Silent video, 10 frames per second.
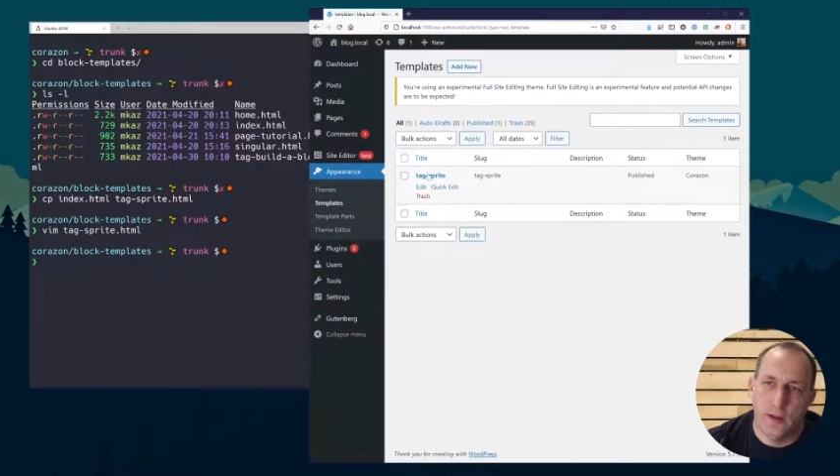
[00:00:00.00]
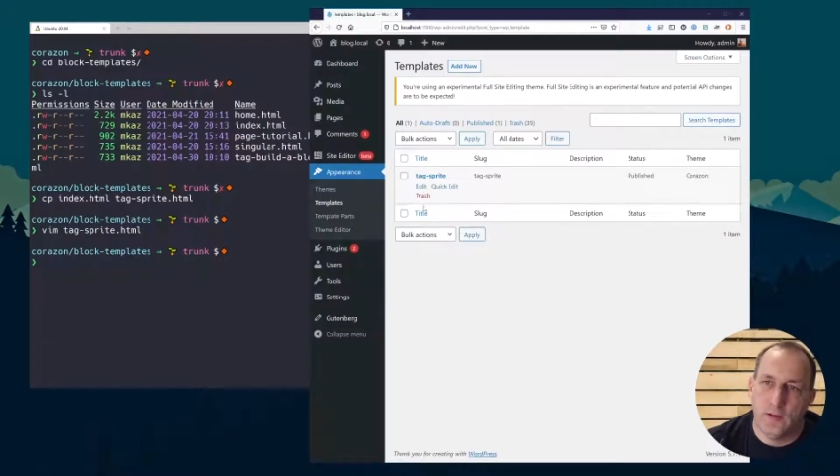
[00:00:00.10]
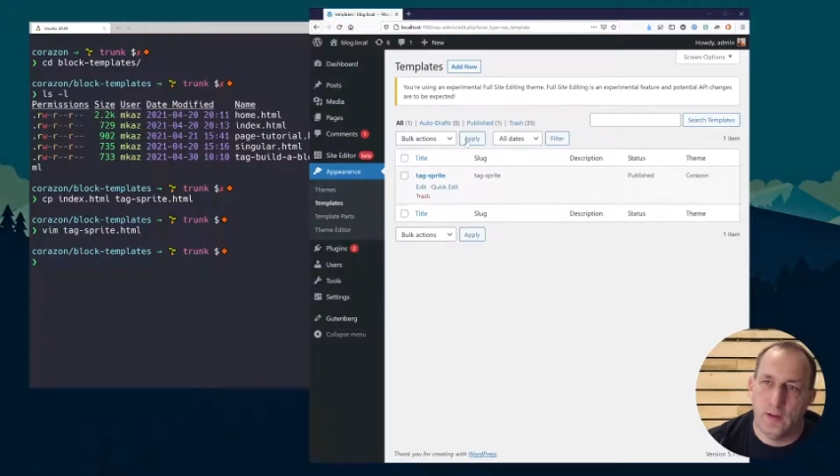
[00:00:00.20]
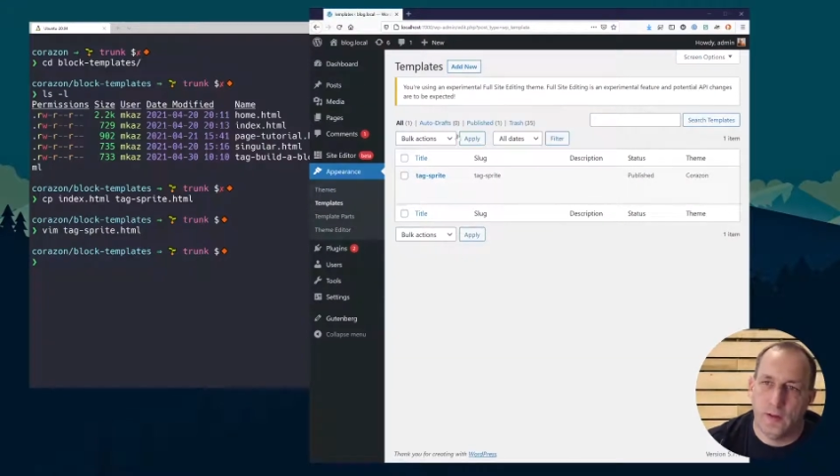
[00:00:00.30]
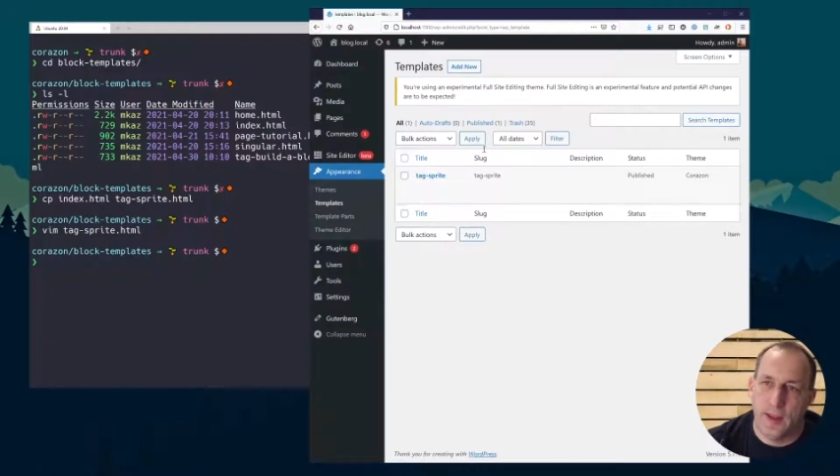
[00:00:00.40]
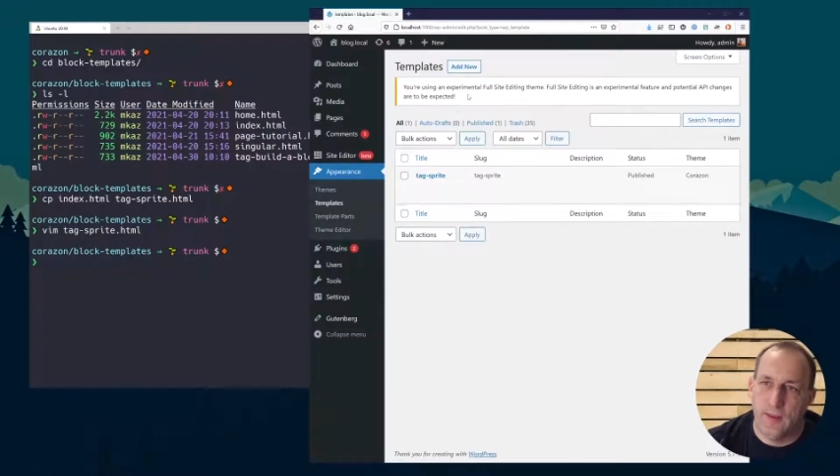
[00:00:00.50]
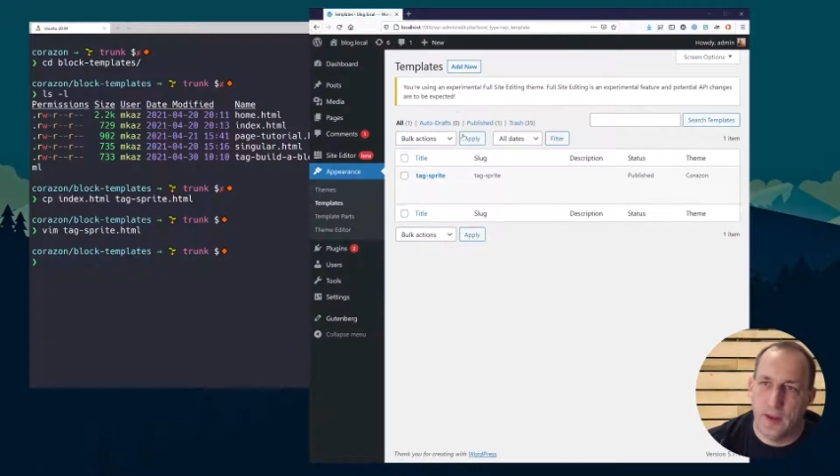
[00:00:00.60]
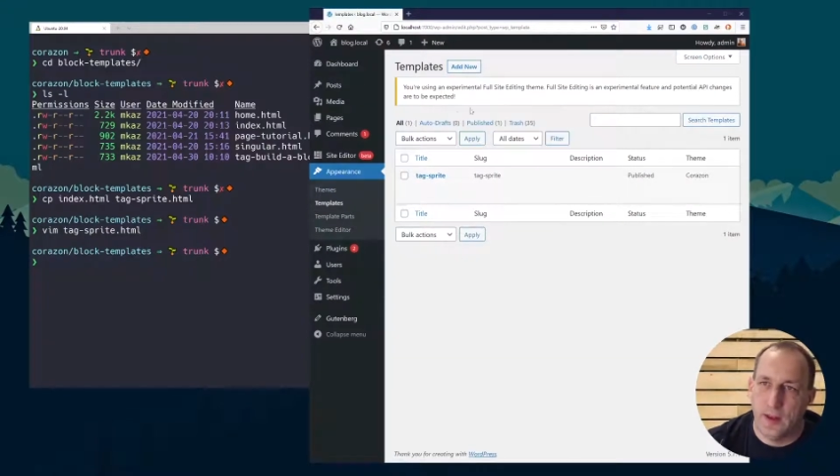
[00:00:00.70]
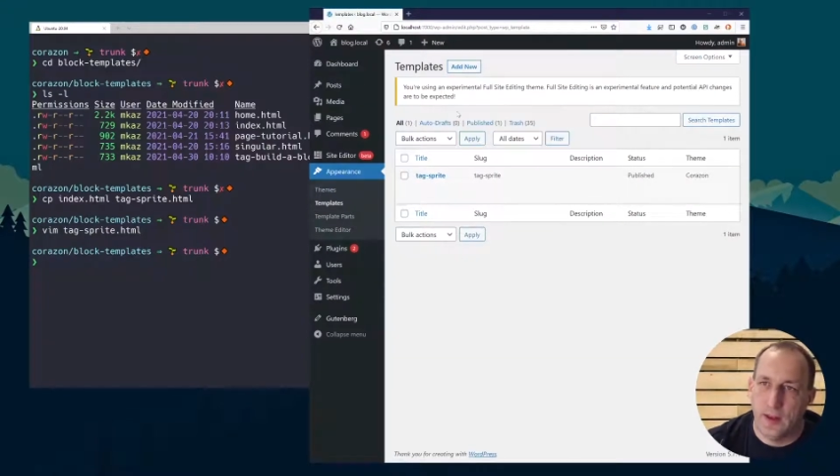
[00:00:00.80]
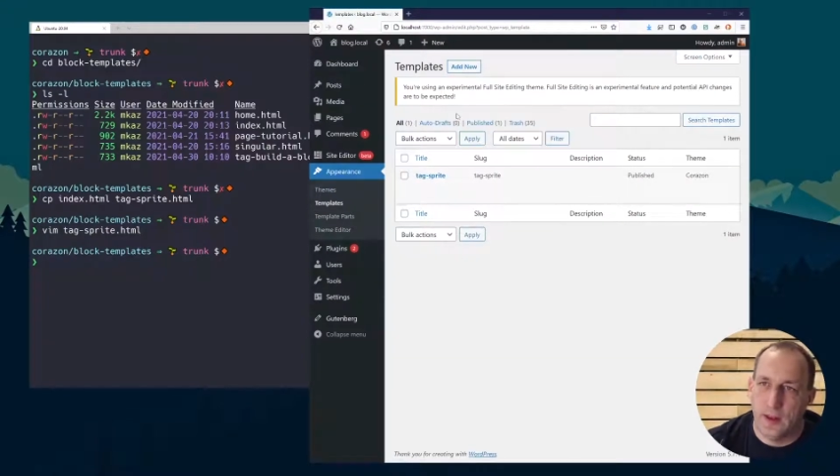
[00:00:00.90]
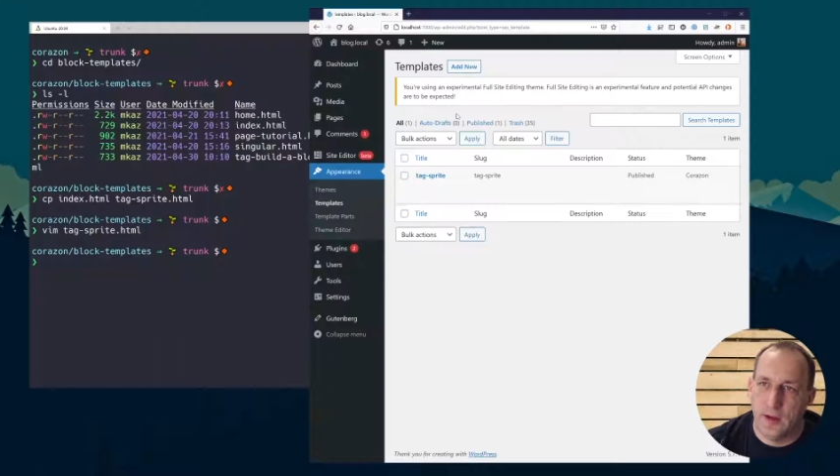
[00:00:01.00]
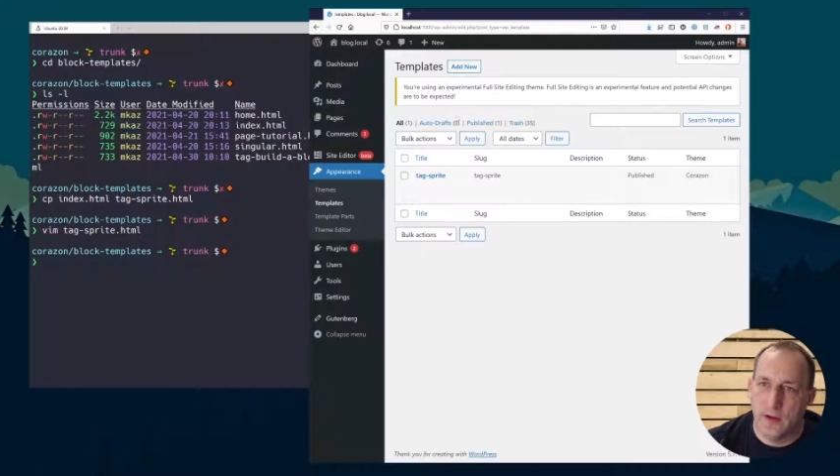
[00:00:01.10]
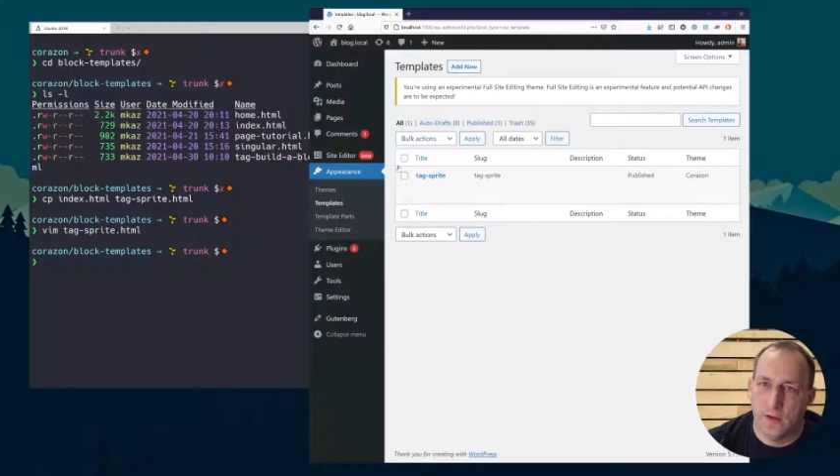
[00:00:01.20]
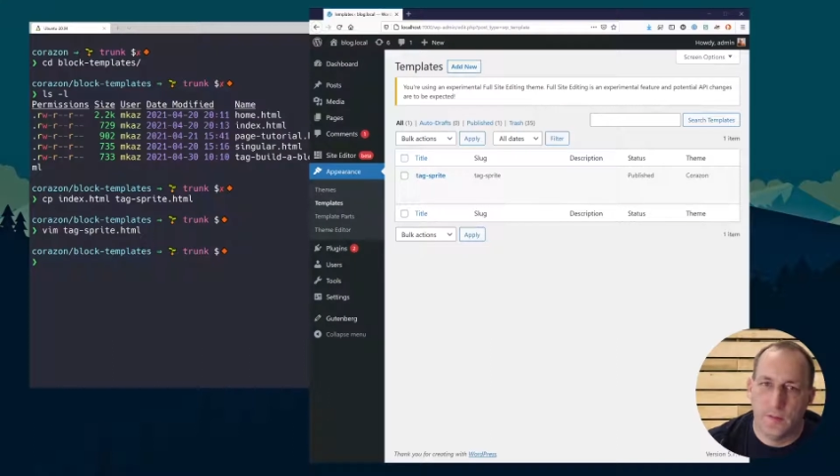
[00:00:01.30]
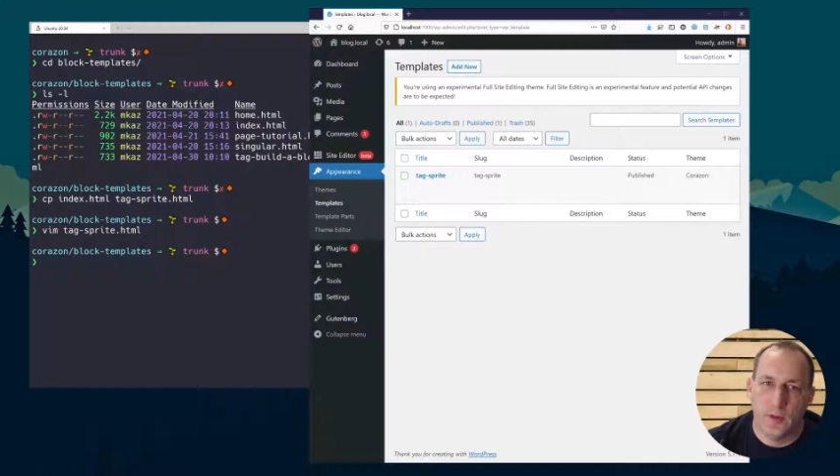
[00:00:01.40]
it's just saving it
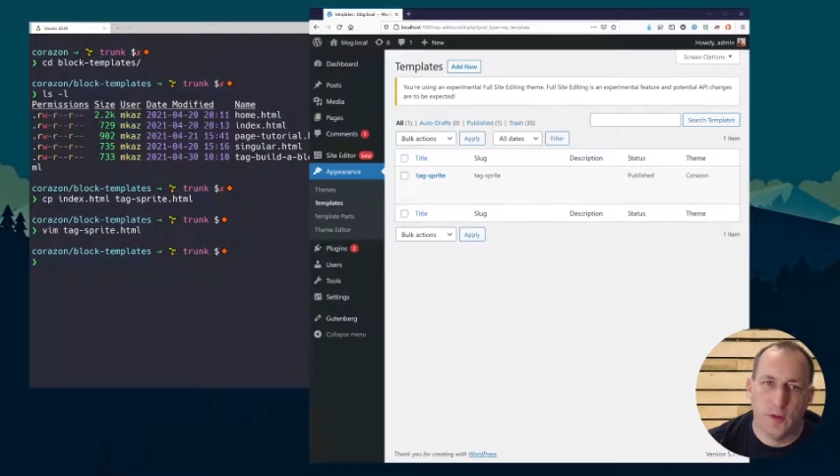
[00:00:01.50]
here.